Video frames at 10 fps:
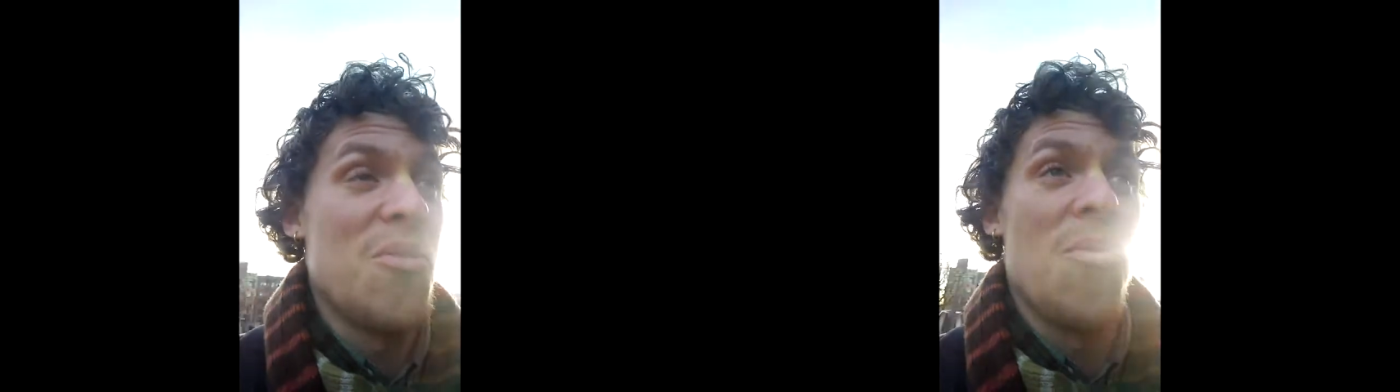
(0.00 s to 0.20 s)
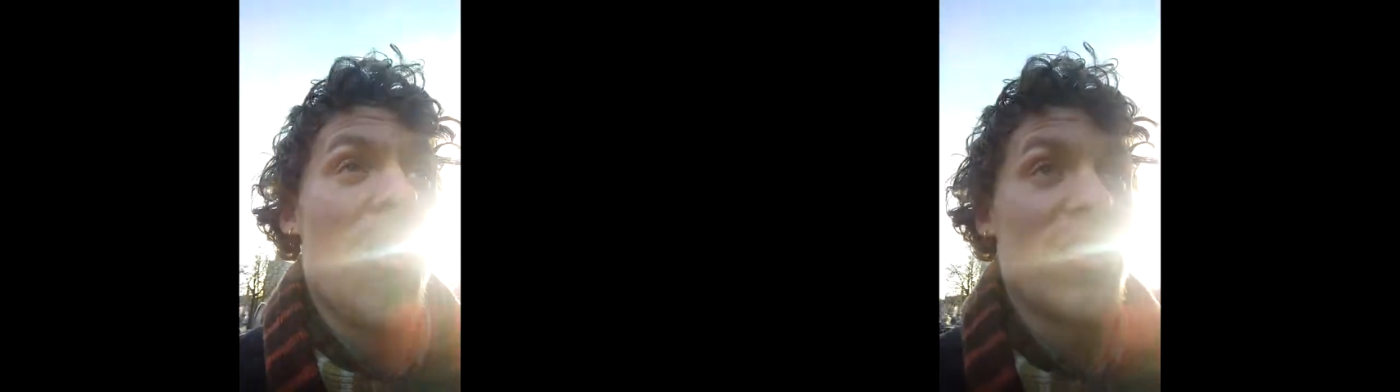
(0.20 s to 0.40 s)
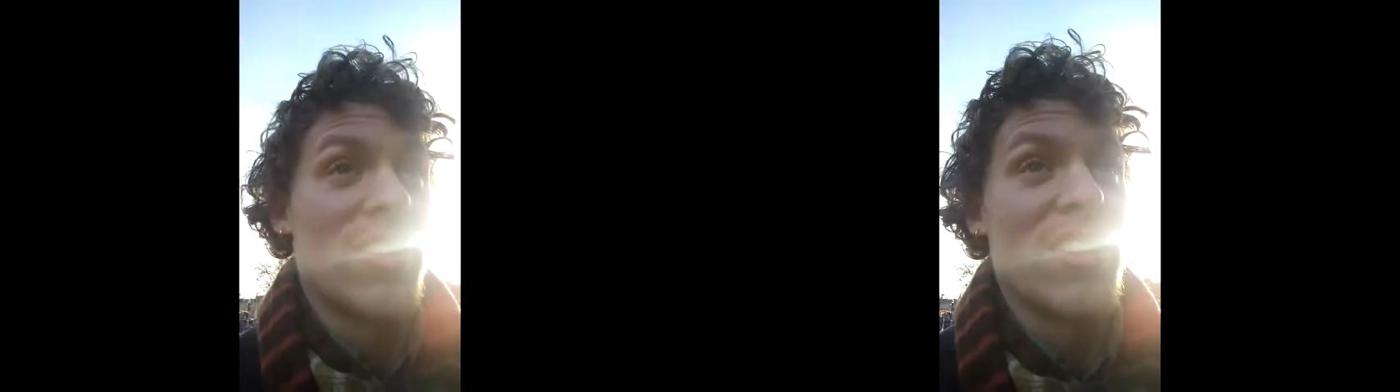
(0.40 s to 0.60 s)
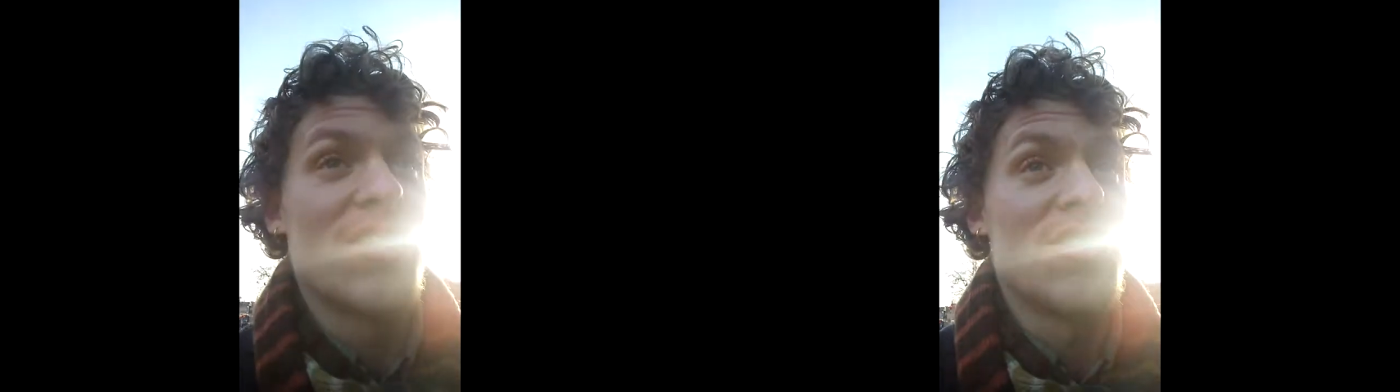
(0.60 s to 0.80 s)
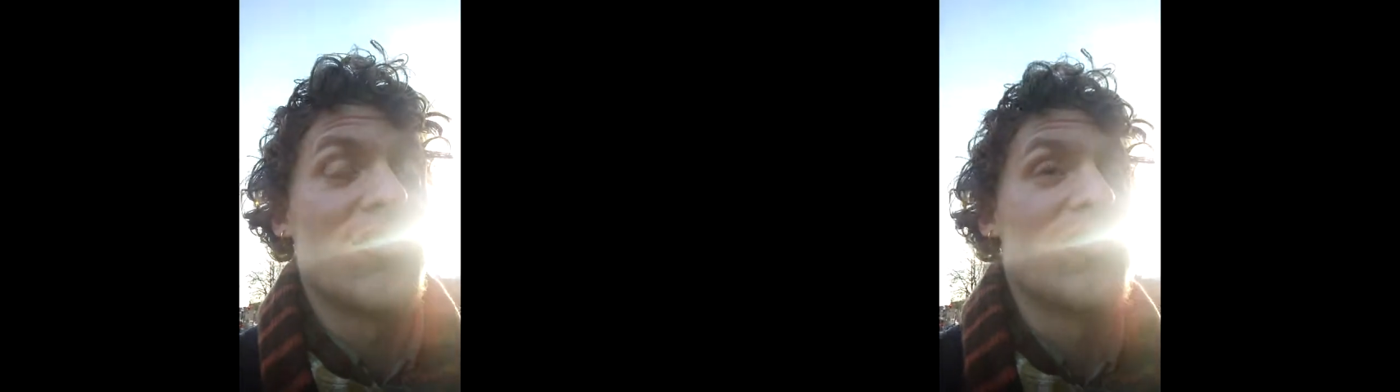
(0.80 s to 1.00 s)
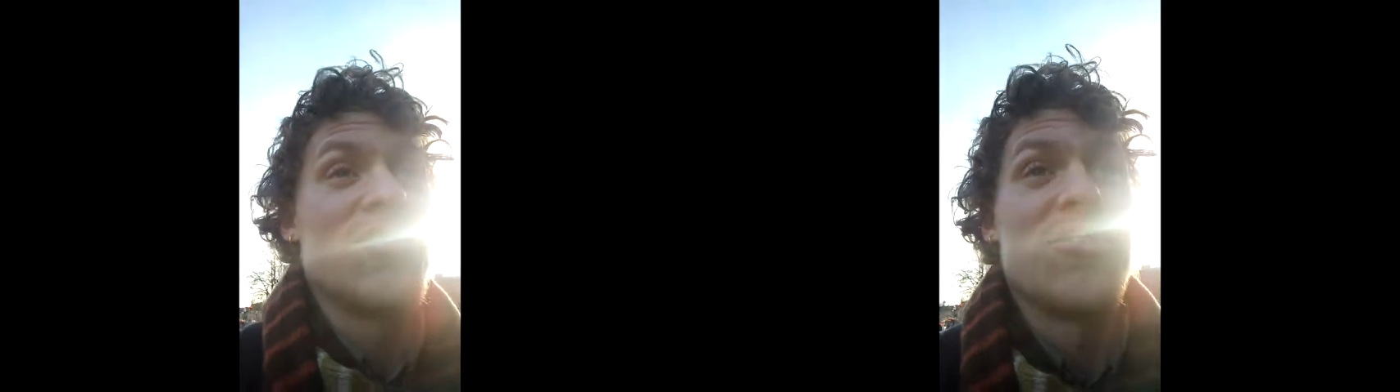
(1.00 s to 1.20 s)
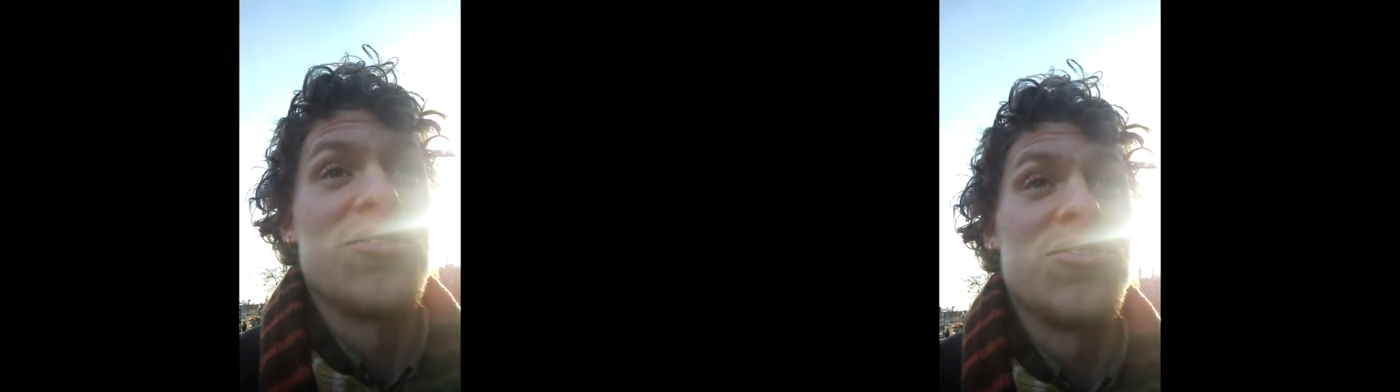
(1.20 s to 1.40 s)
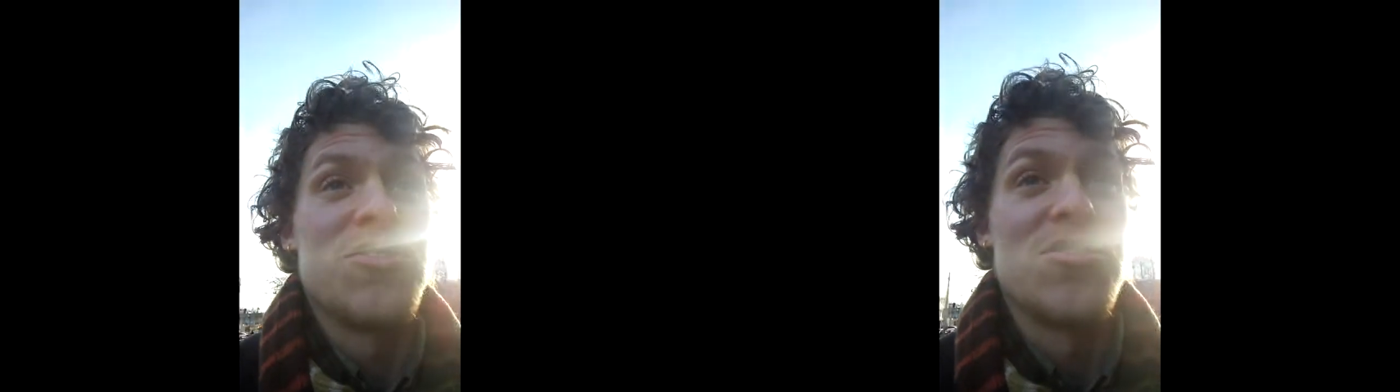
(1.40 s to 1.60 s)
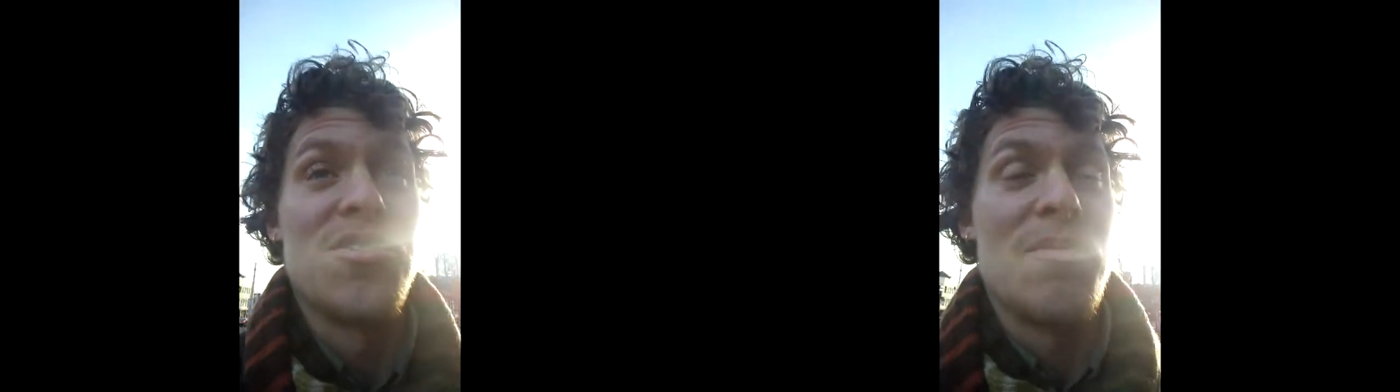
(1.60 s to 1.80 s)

walking into a